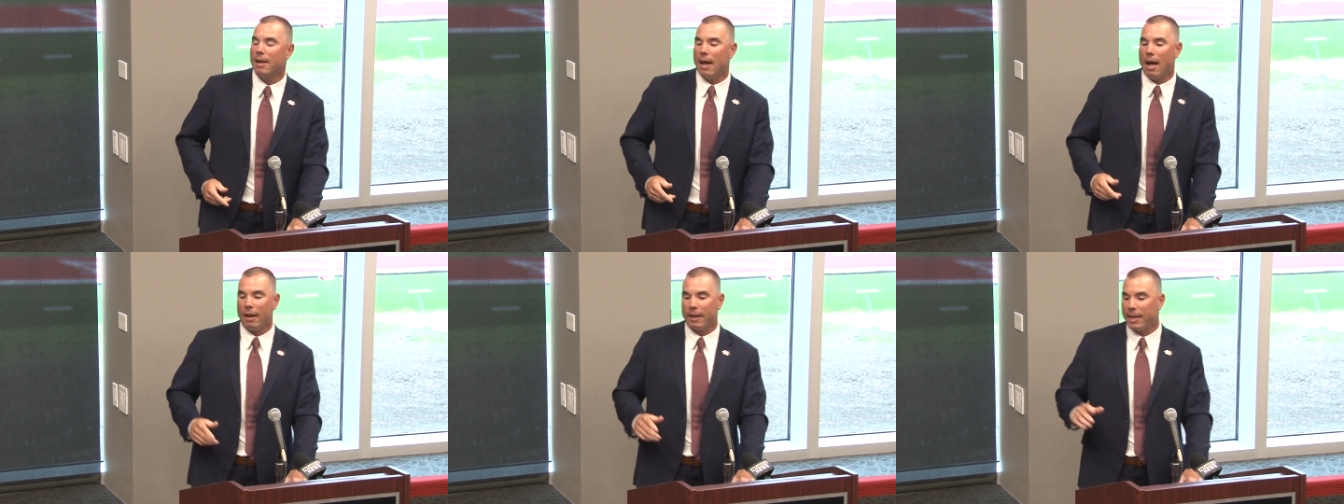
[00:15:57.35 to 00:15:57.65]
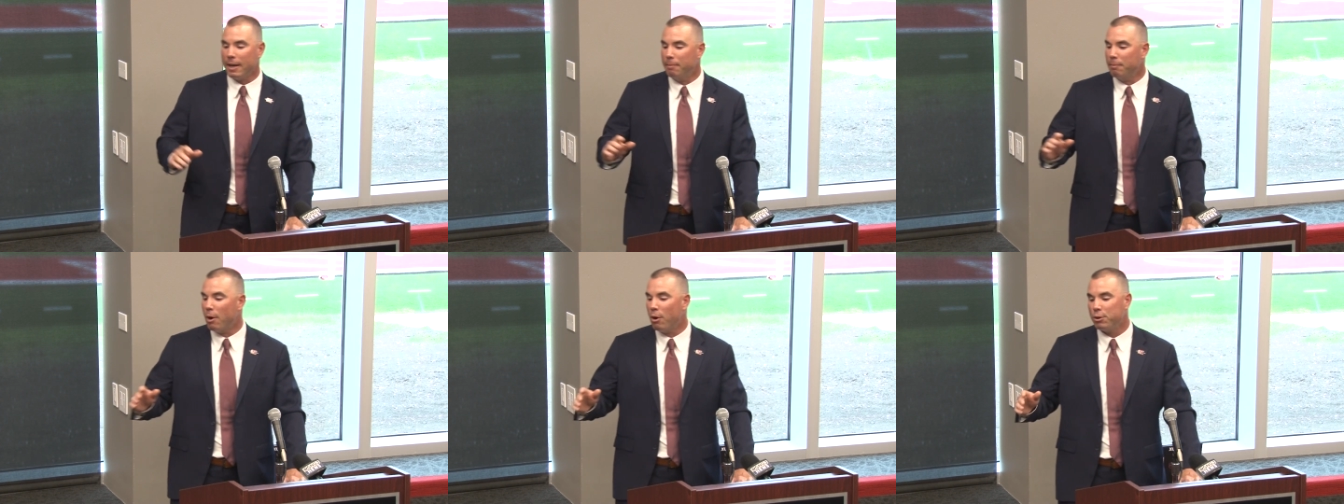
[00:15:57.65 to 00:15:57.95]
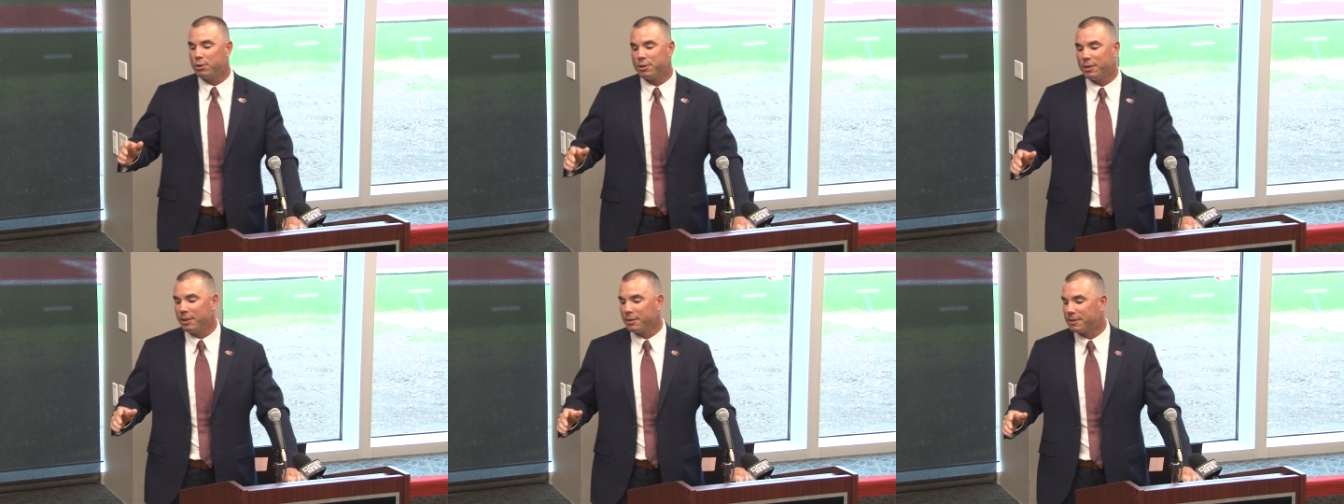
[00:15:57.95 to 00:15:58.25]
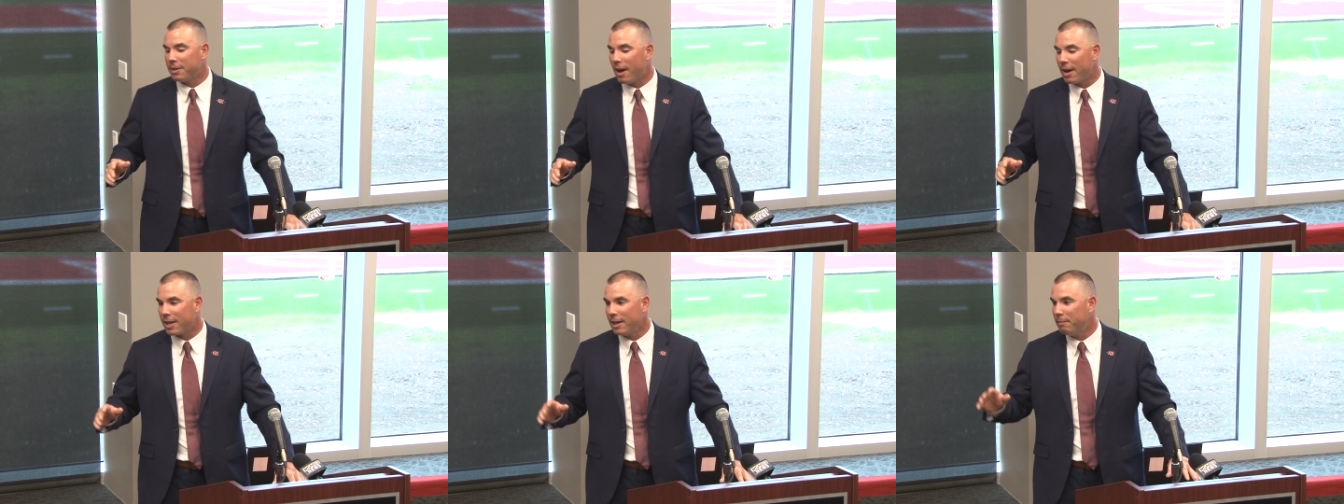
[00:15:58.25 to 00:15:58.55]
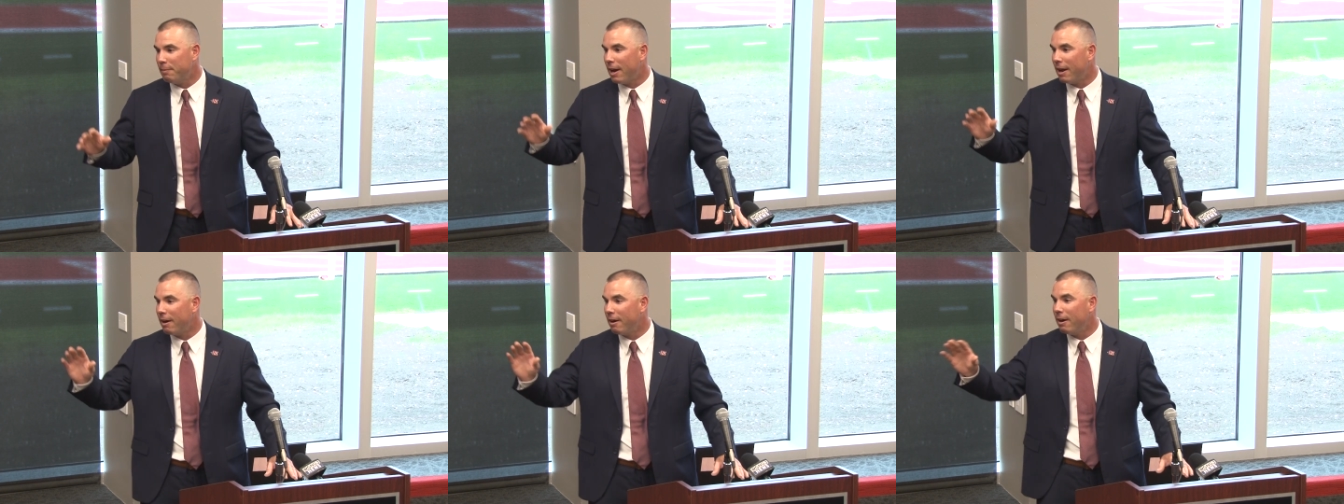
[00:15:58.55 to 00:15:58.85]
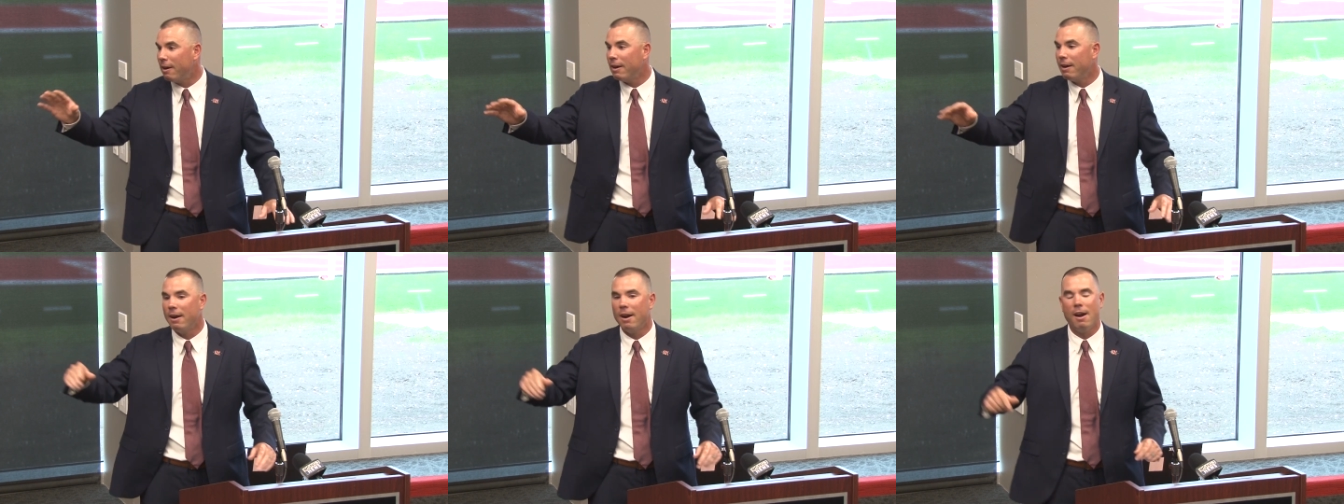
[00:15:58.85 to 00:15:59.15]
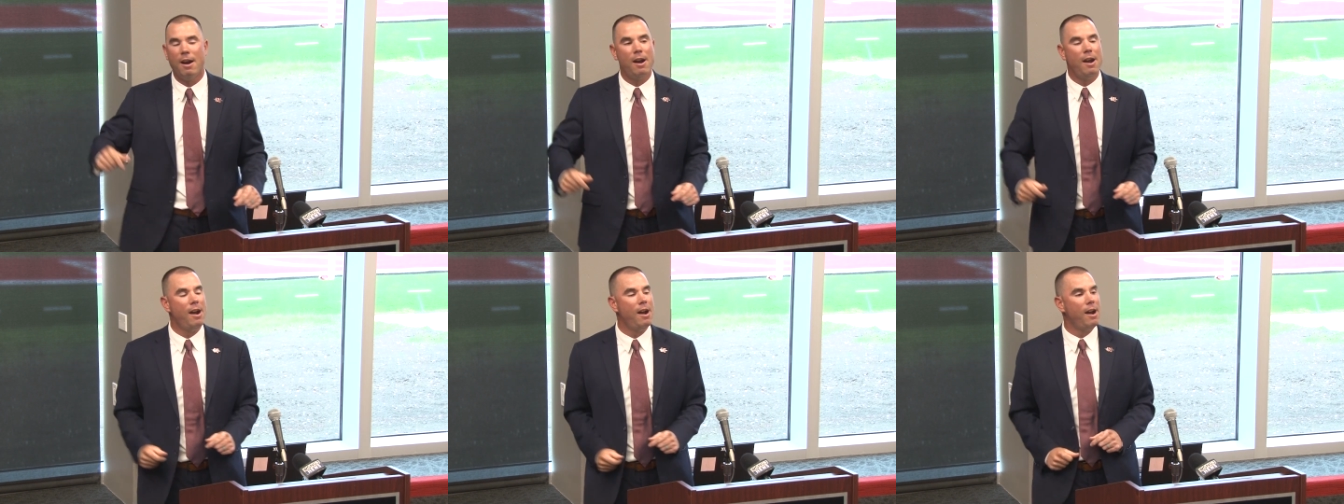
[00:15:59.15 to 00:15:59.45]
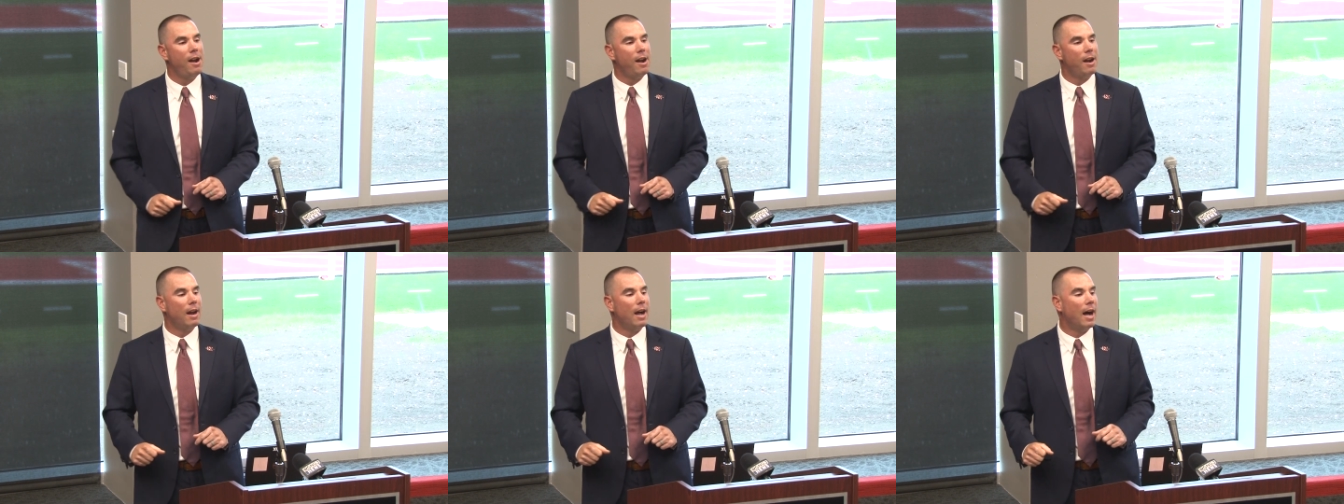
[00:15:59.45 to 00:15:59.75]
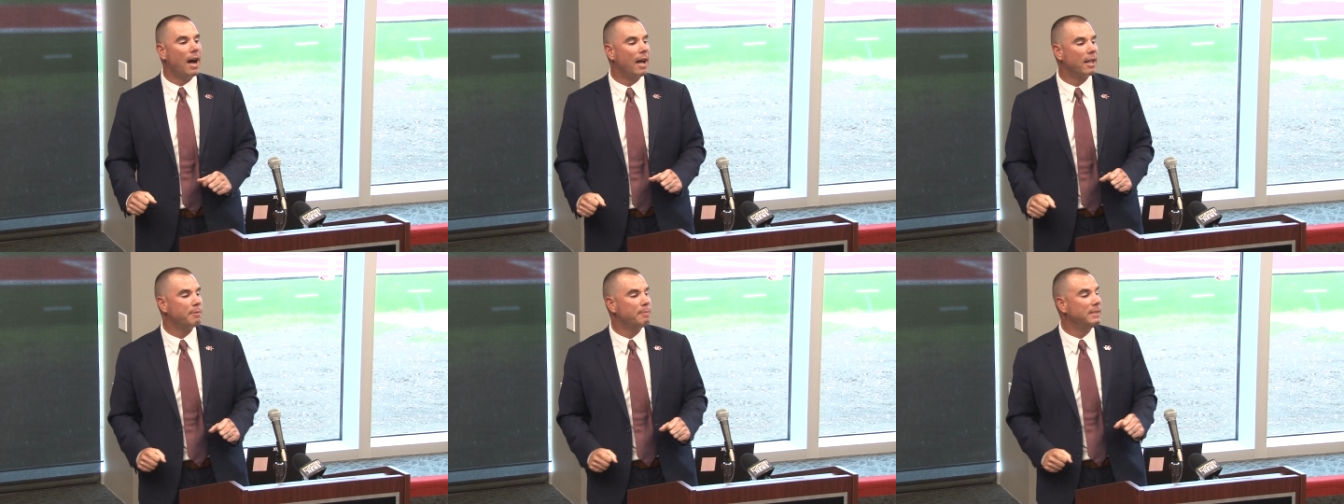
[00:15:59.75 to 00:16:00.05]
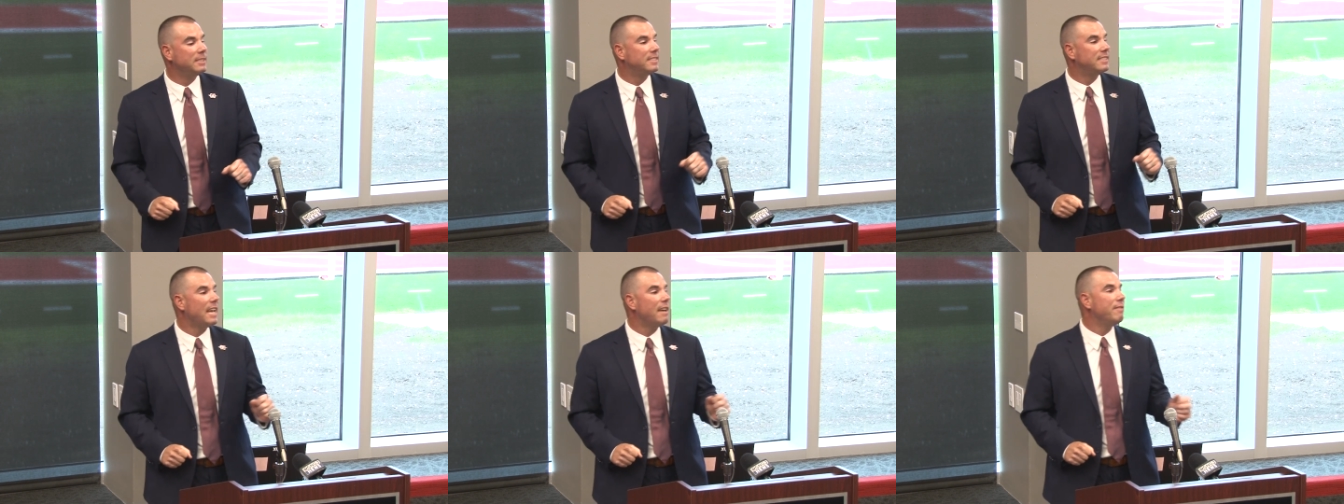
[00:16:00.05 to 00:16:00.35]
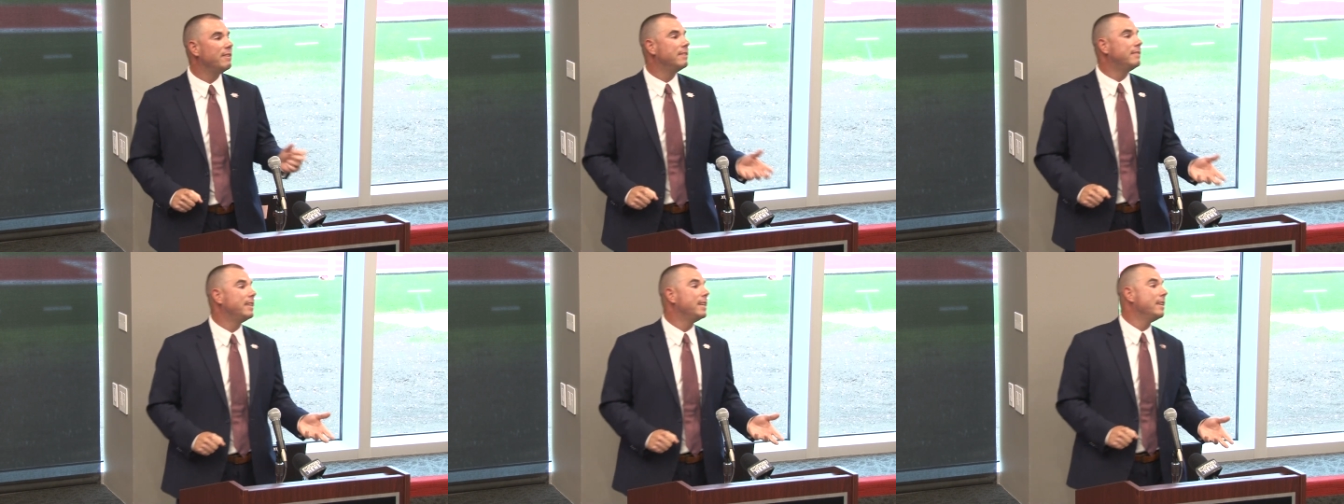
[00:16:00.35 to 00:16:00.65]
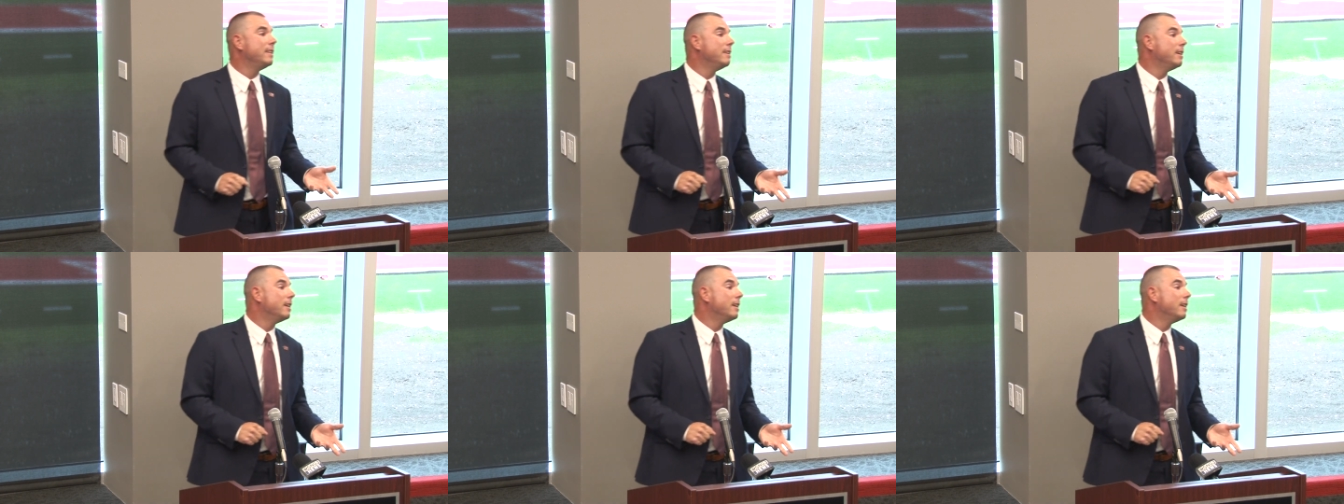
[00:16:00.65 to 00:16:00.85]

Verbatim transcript: I'll get emotional talking about her. Uh, it's been 17